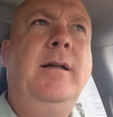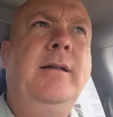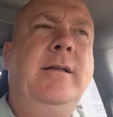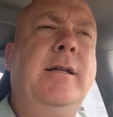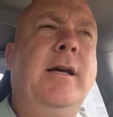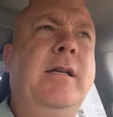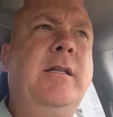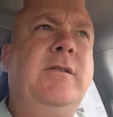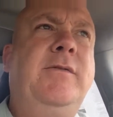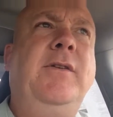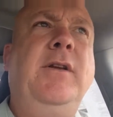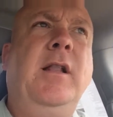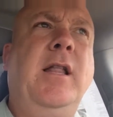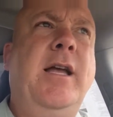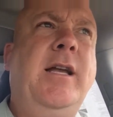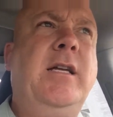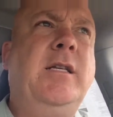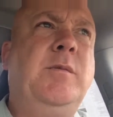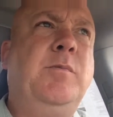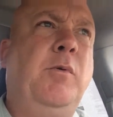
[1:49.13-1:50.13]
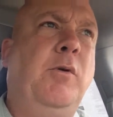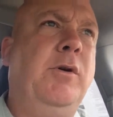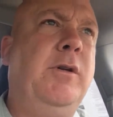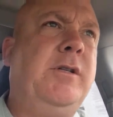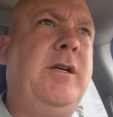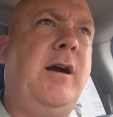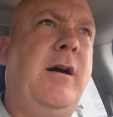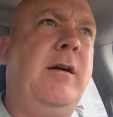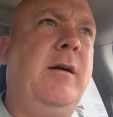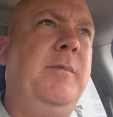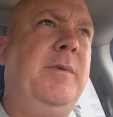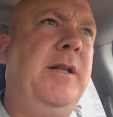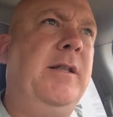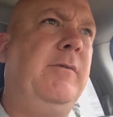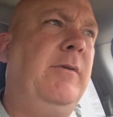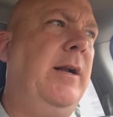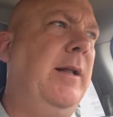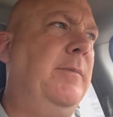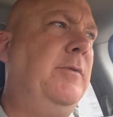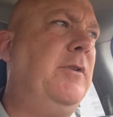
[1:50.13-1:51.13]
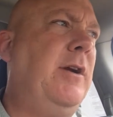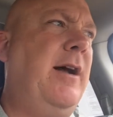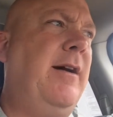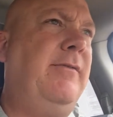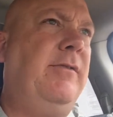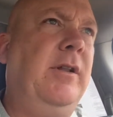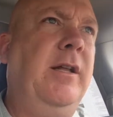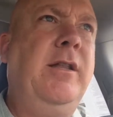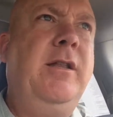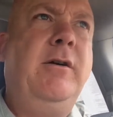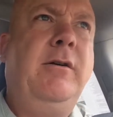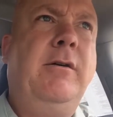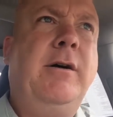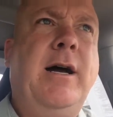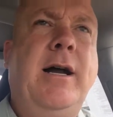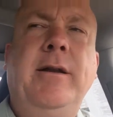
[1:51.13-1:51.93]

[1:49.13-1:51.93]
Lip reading: Does feel like a sports car a bit when I'm traveling though.